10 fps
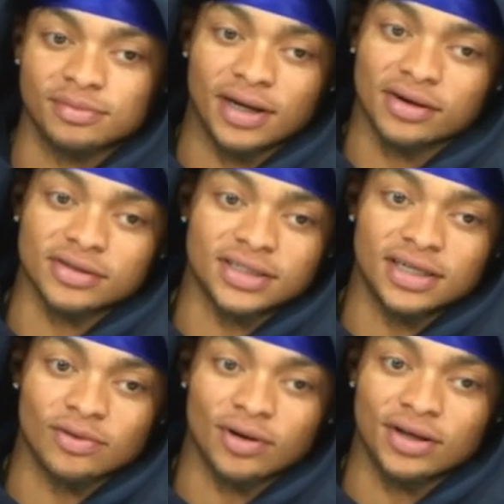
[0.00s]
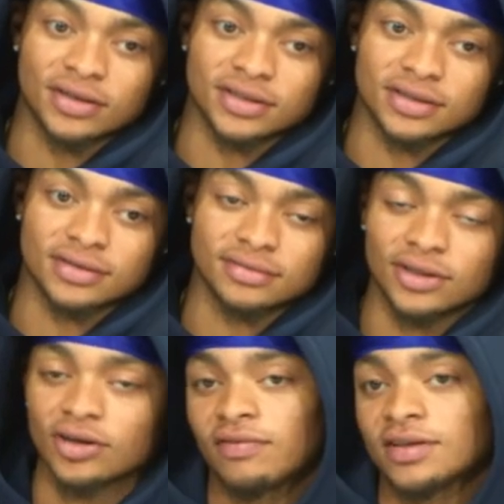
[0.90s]
better receiver where you can just
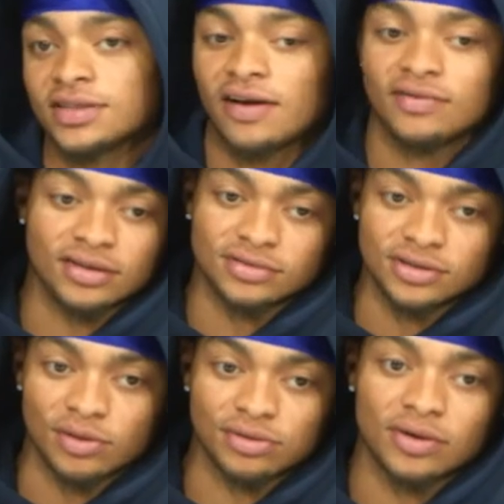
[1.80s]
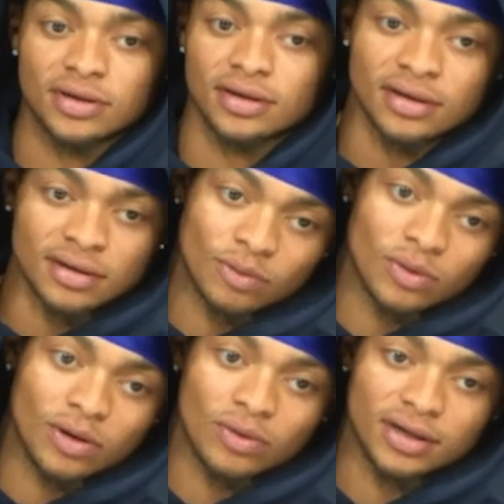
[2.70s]
look off the safety and, you know, throw it
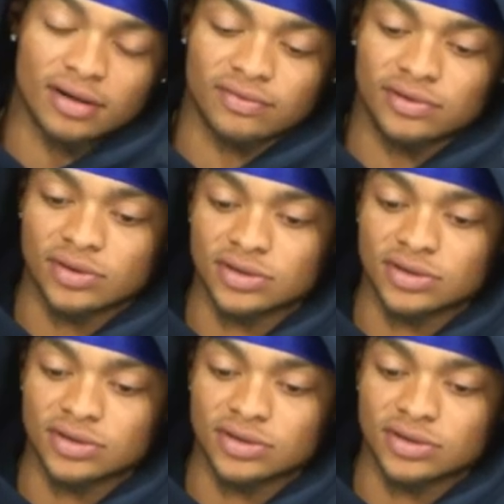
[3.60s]
one-on-one down the field.